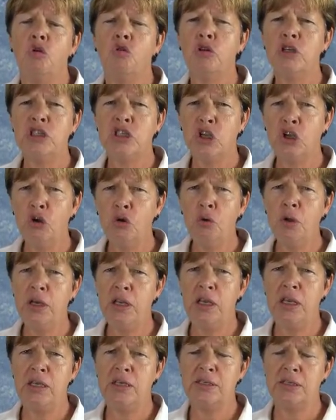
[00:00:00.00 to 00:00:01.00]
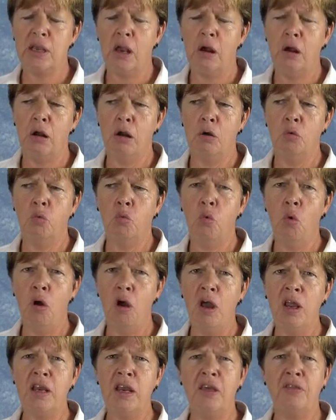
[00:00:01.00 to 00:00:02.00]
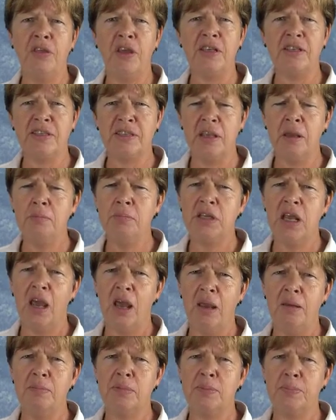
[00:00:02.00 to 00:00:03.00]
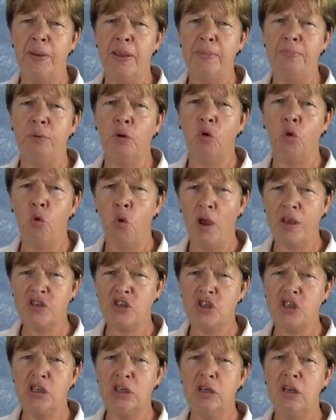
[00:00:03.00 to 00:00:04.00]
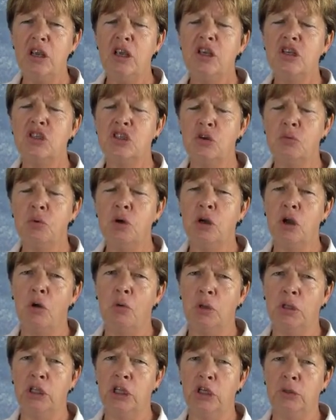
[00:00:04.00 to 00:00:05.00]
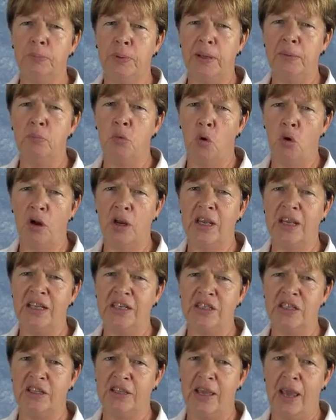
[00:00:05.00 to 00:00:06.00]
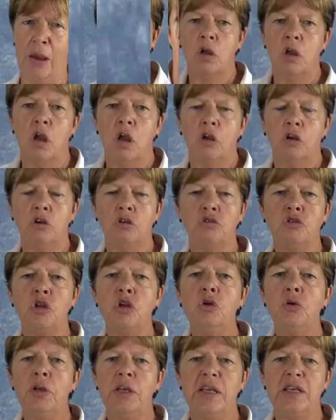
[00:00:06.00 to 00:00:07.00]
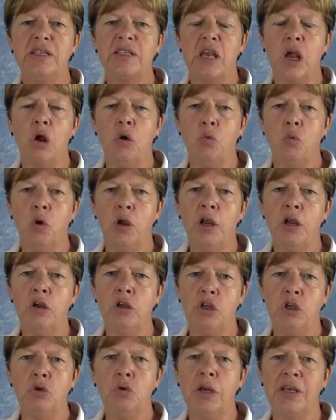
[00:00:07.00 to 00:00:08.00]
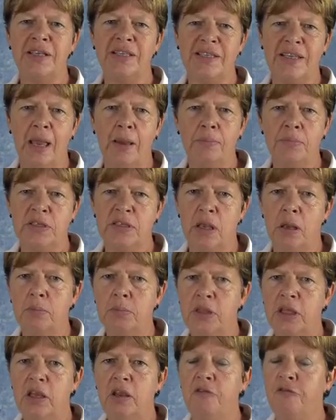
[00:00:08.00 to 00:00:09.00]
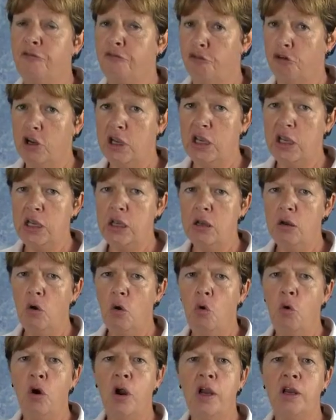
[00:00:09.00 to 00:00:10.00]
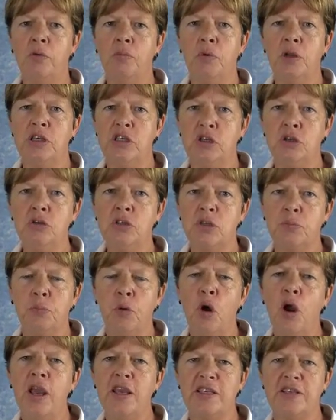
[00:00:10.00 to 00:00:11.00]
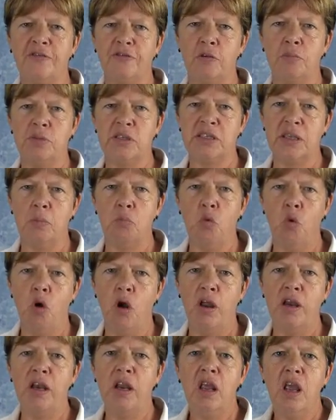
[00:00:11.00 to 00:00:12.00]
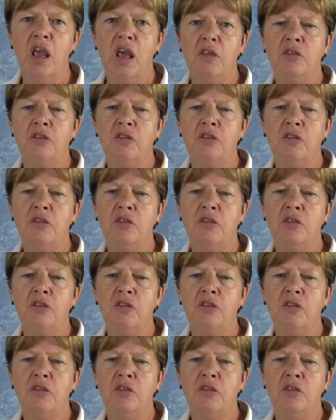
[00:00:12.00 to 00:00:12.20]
Gratuities are one that sometimes people question, so we'll go a little bit more into that. Gratuities are where you accept something free or at a reduced price from someone